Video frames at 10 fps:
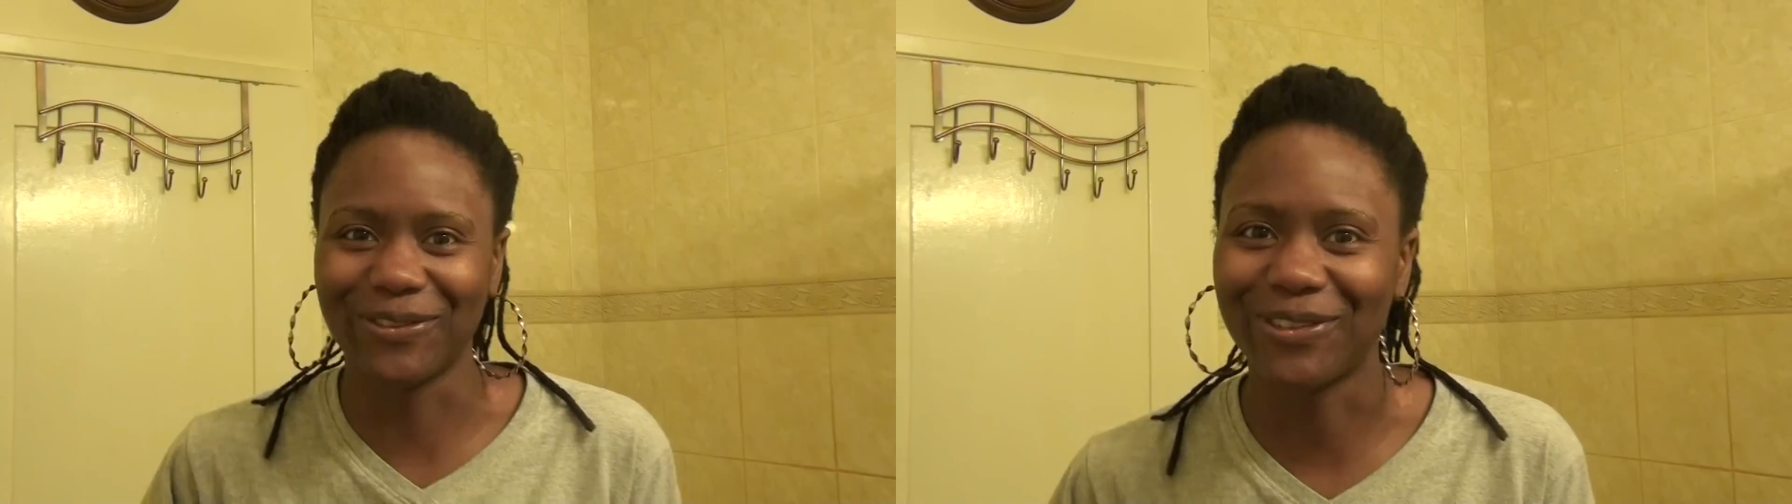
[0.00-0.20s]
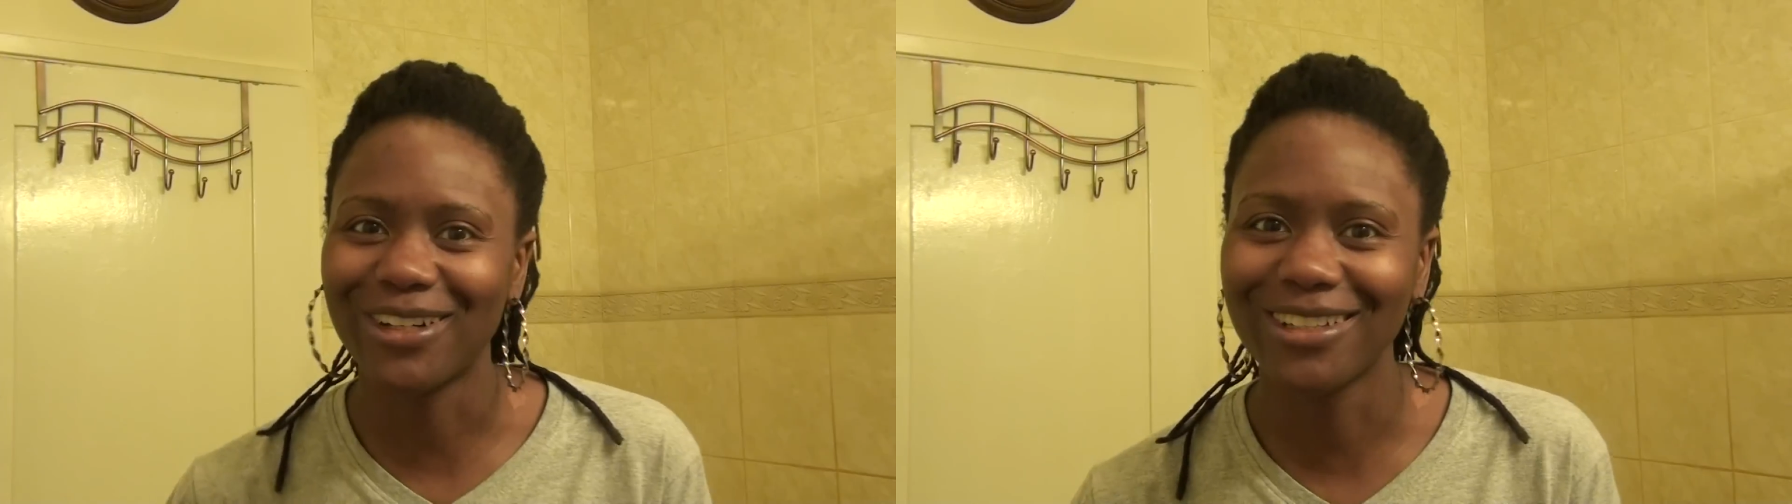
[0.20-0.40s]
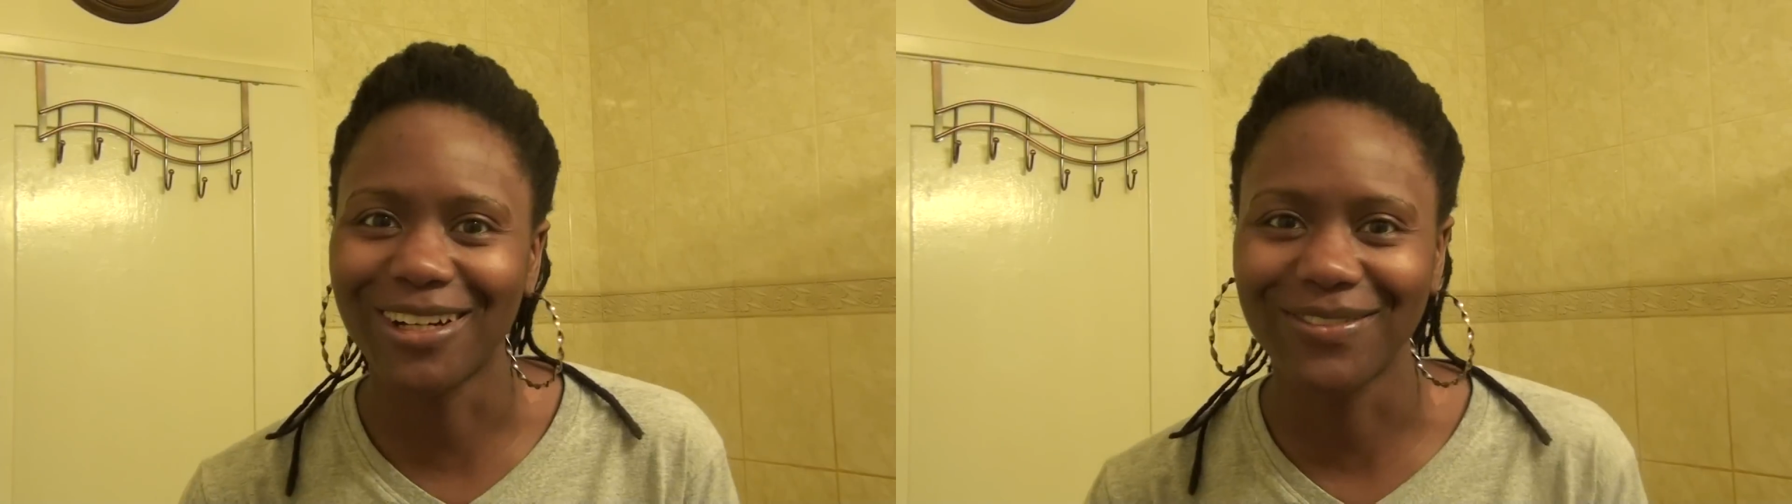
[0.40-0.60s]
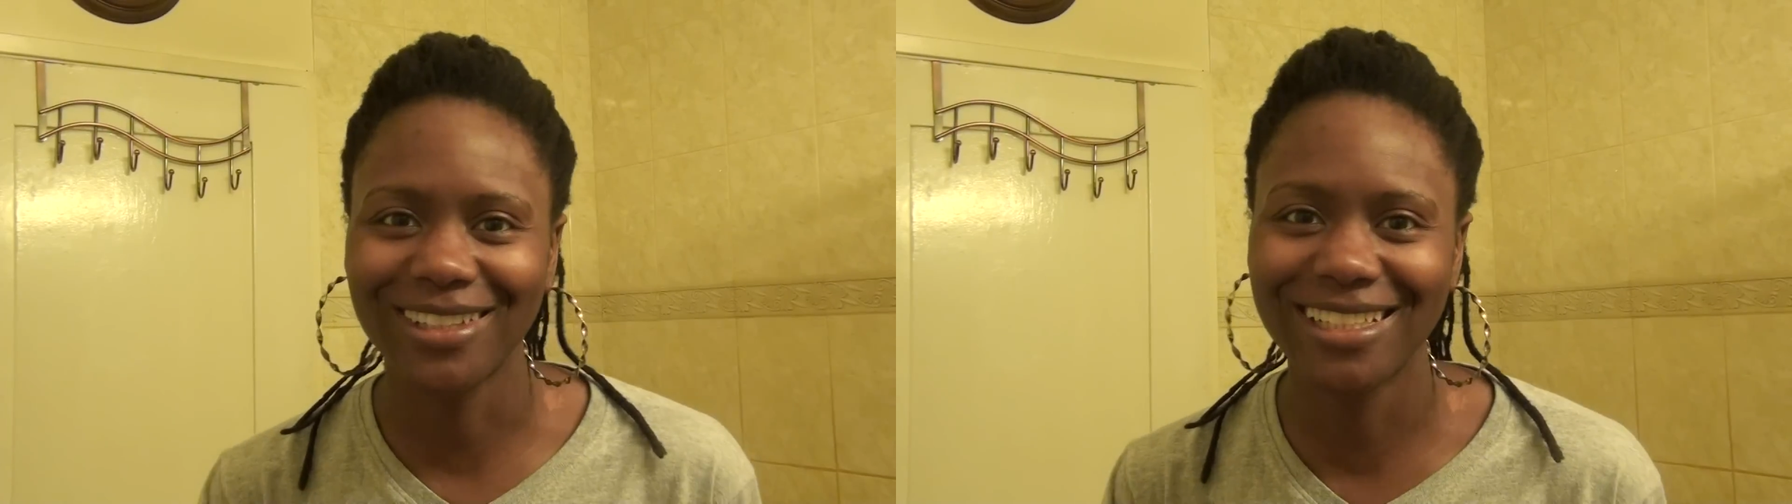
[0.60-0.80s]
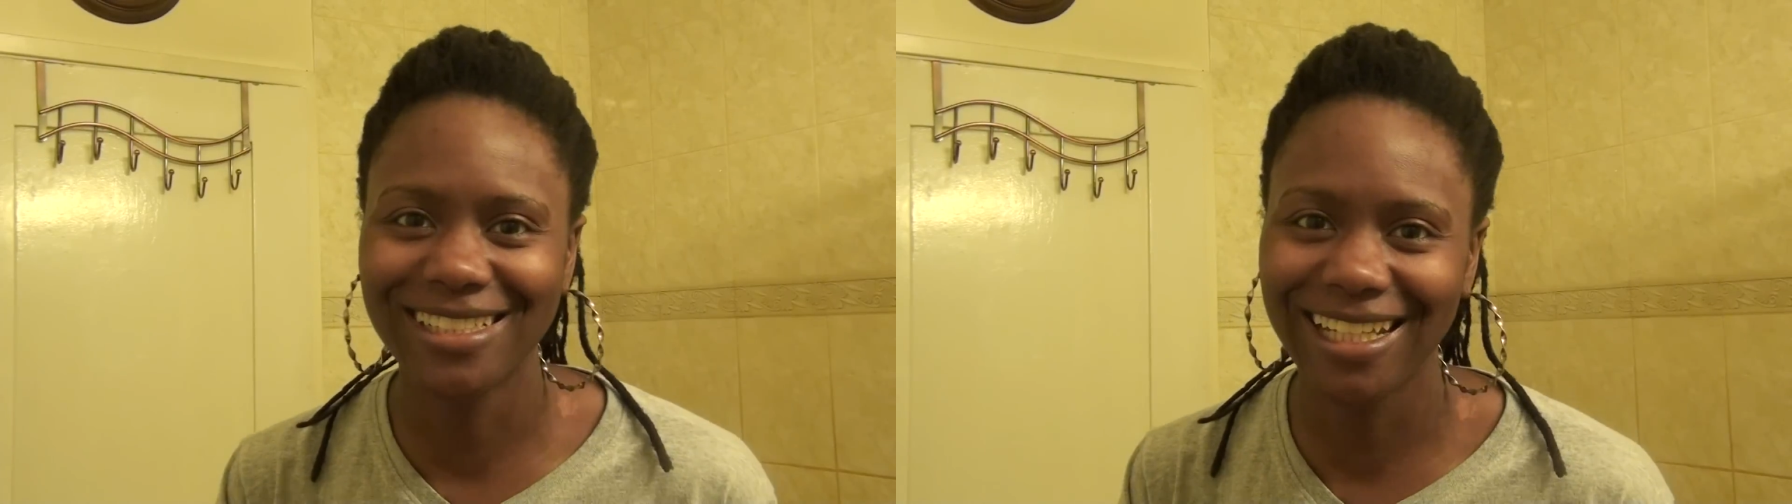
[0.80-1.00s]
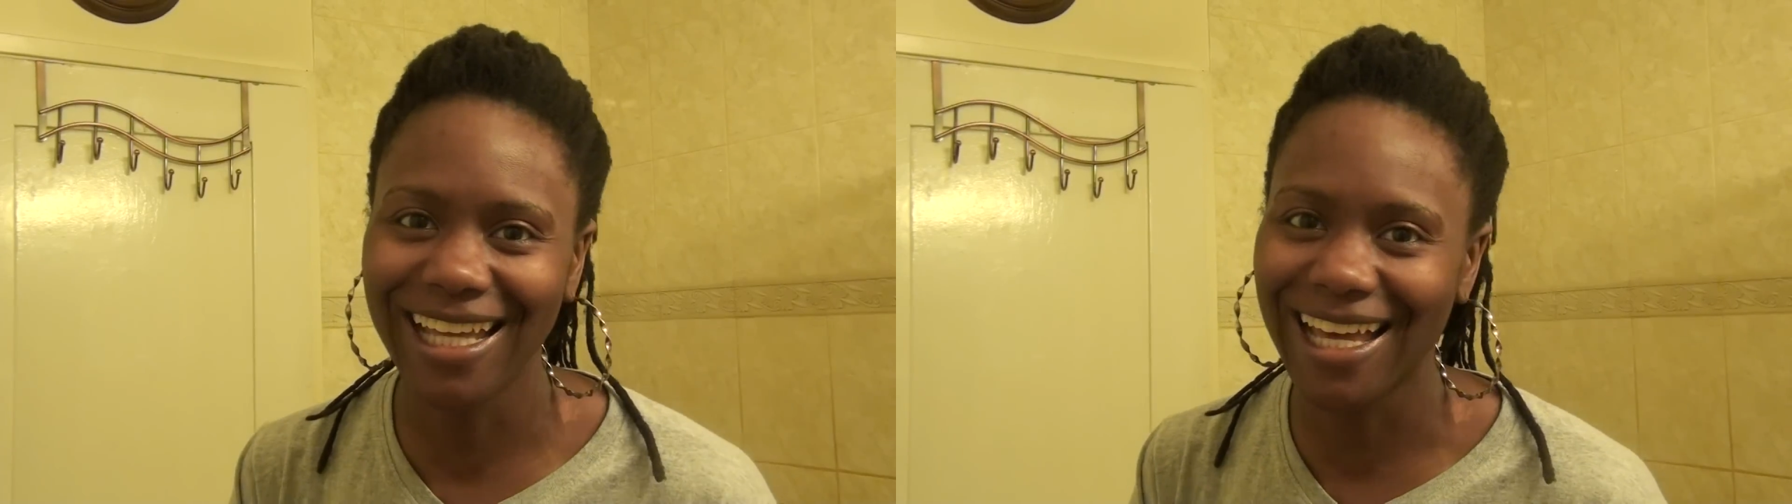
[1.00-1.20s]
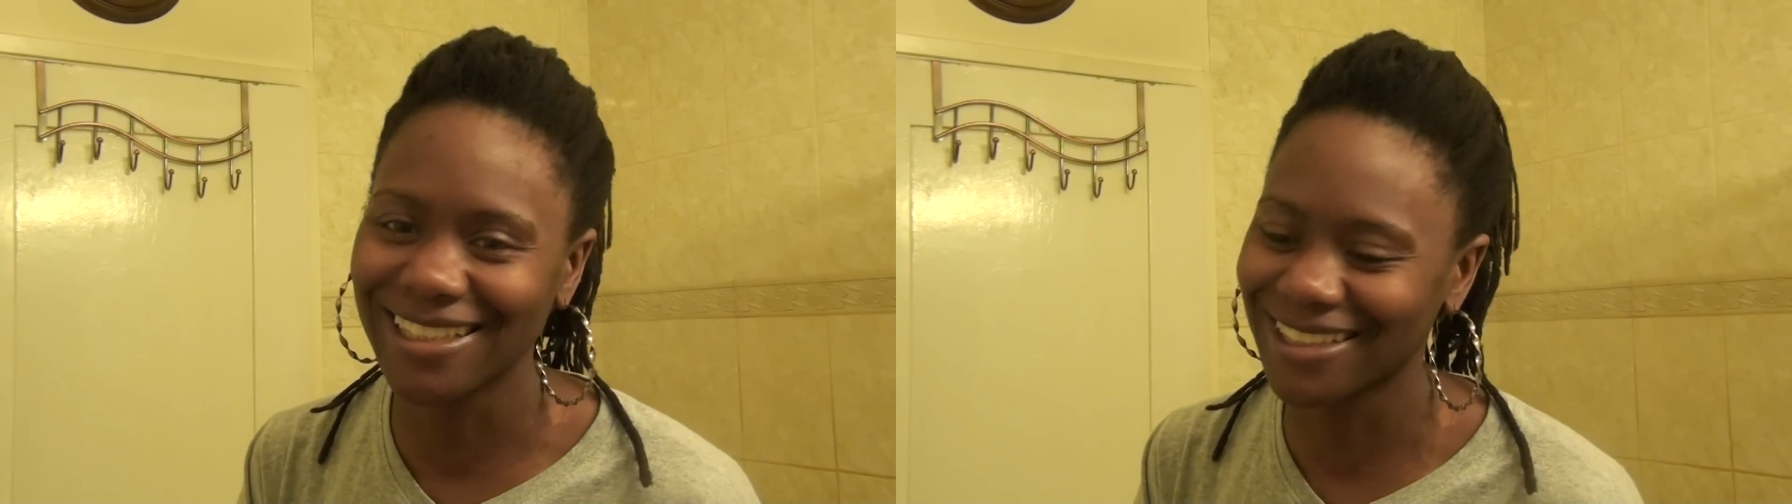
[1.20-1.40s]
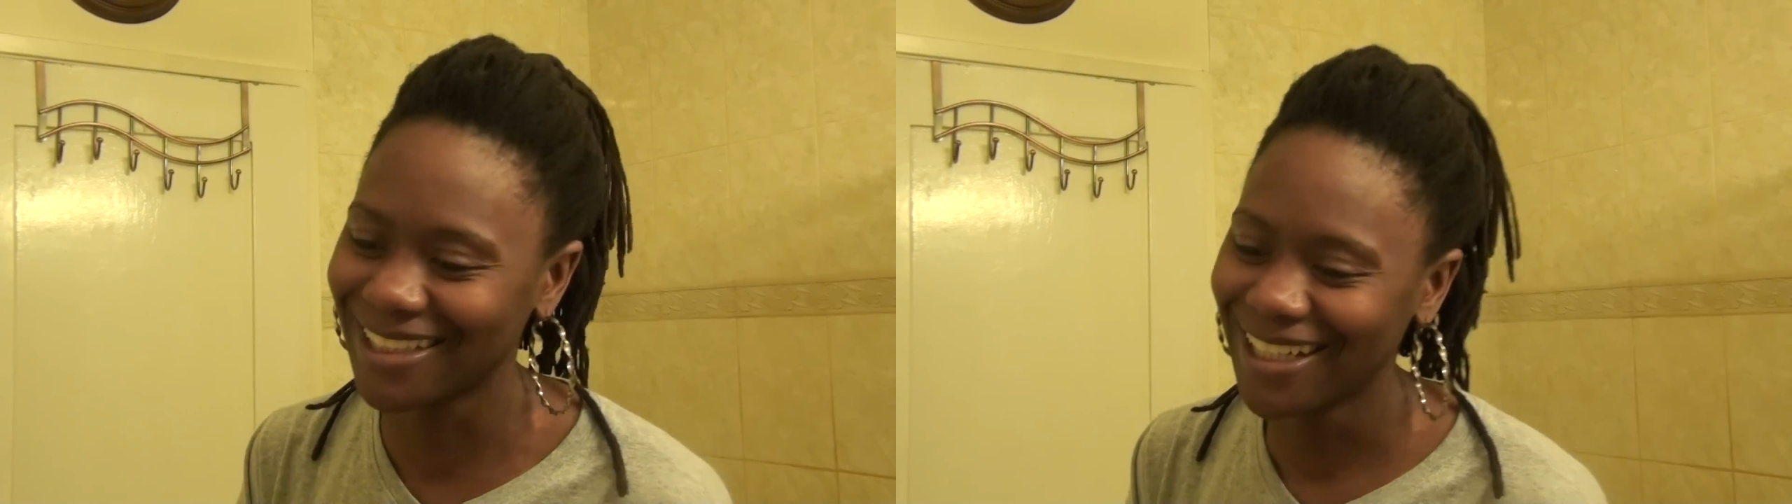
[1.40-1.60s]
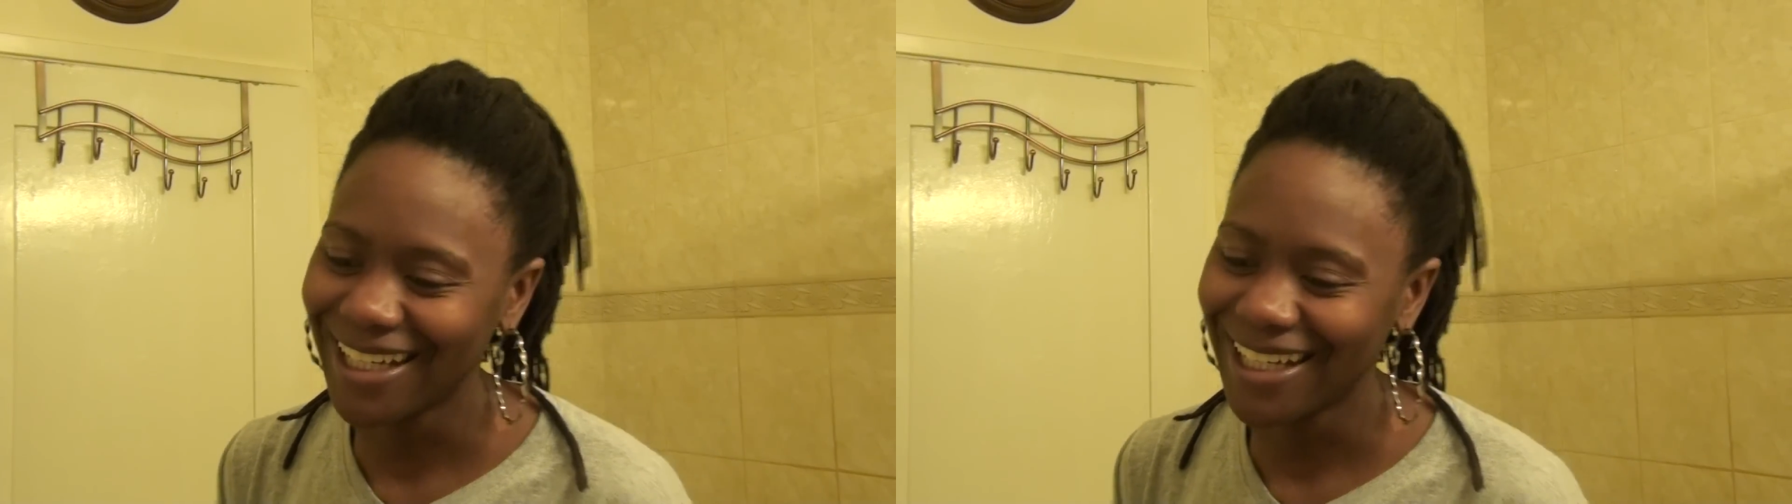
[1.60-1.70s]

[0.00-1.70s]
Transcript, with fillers: fall off and then take action.